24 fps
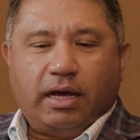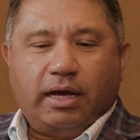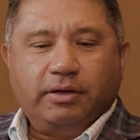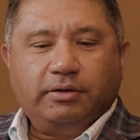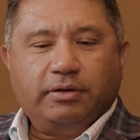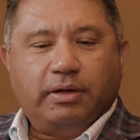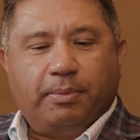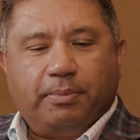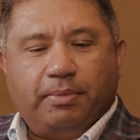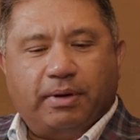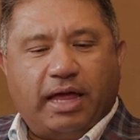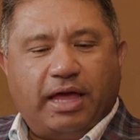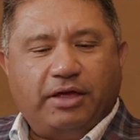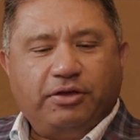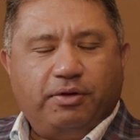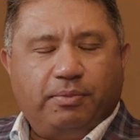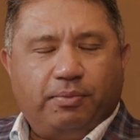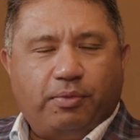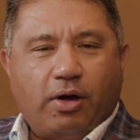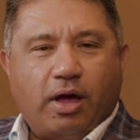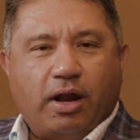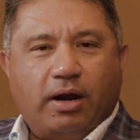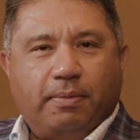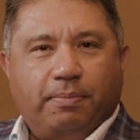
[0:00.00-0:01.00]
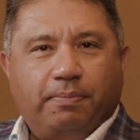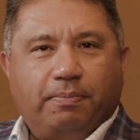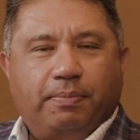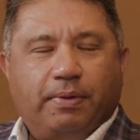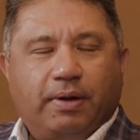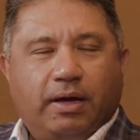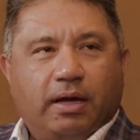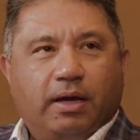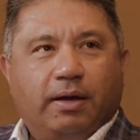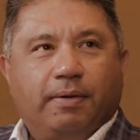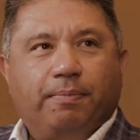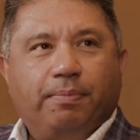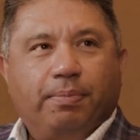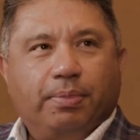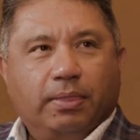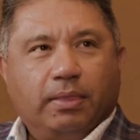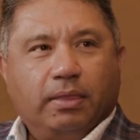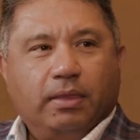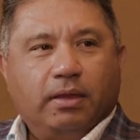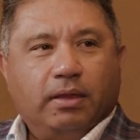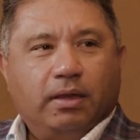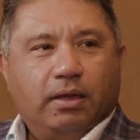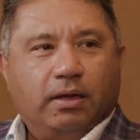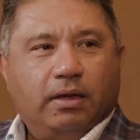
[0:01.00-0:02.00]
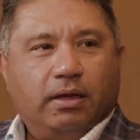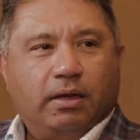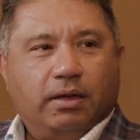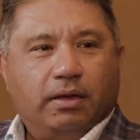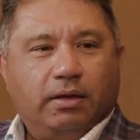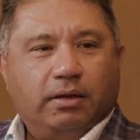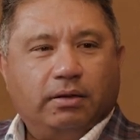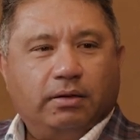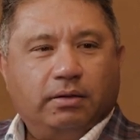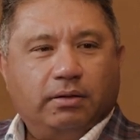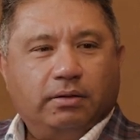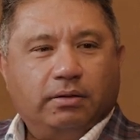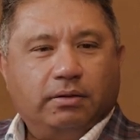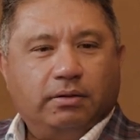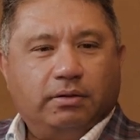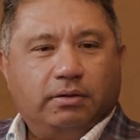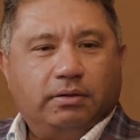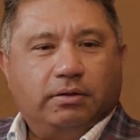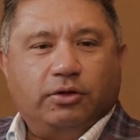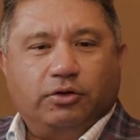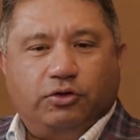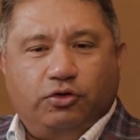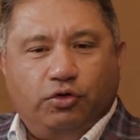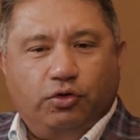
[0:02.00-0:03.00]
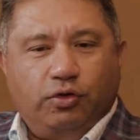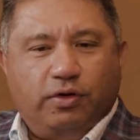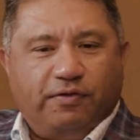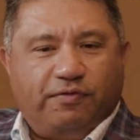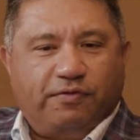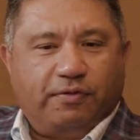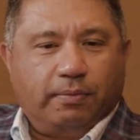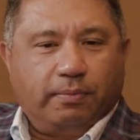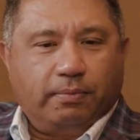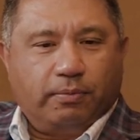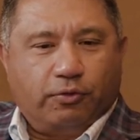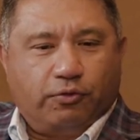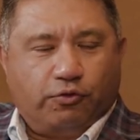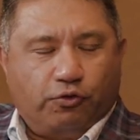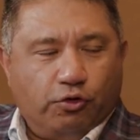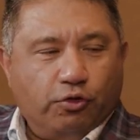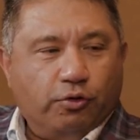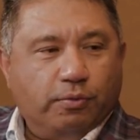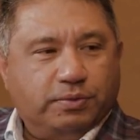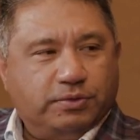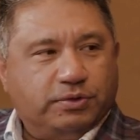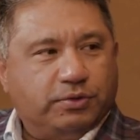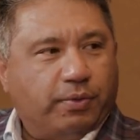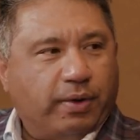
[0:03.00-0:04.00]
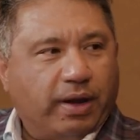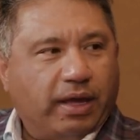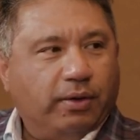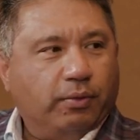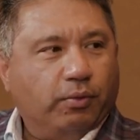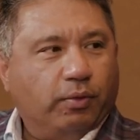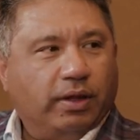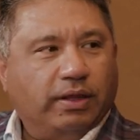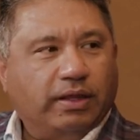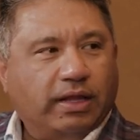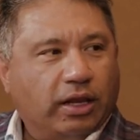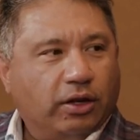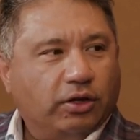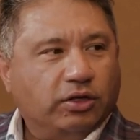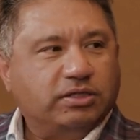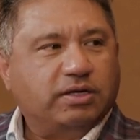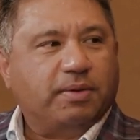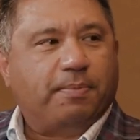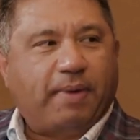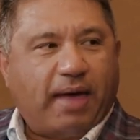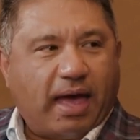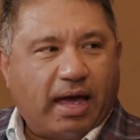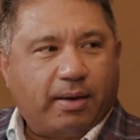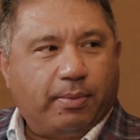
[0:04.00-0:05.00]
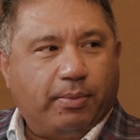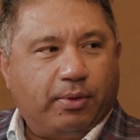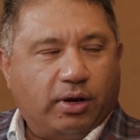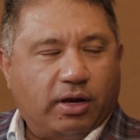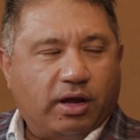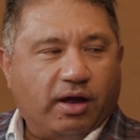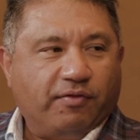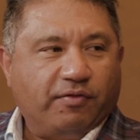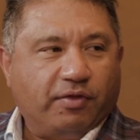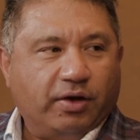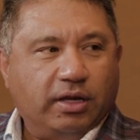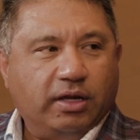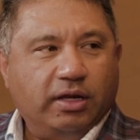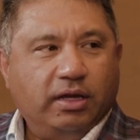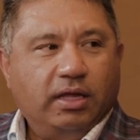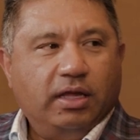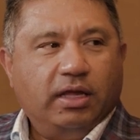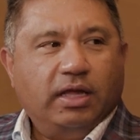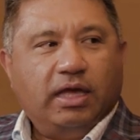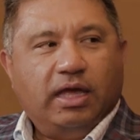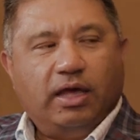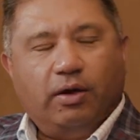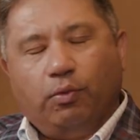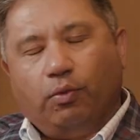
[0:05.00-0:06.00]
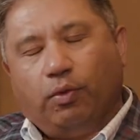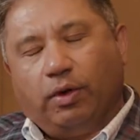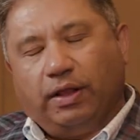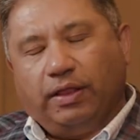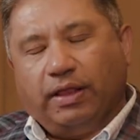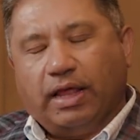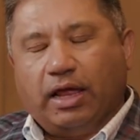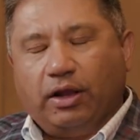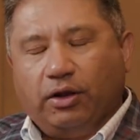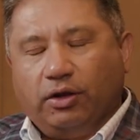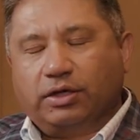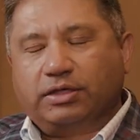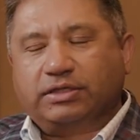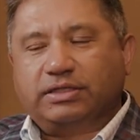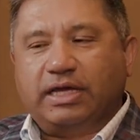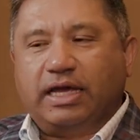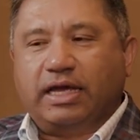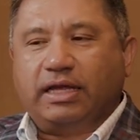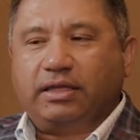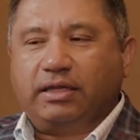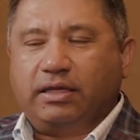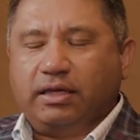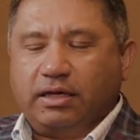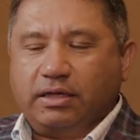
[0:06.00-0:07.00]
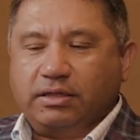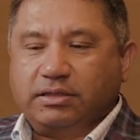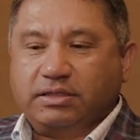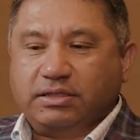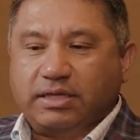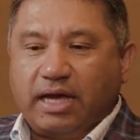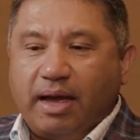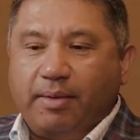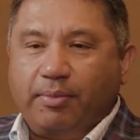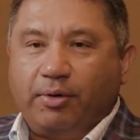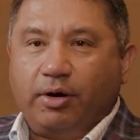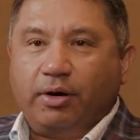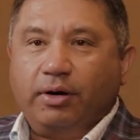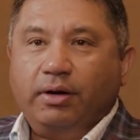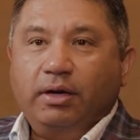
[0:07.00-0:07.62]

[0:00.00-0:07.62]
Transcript: I, am glad you brought up um, uh, the two different groups, right? One that looks at backup recovery and one that looks at uh, cyber.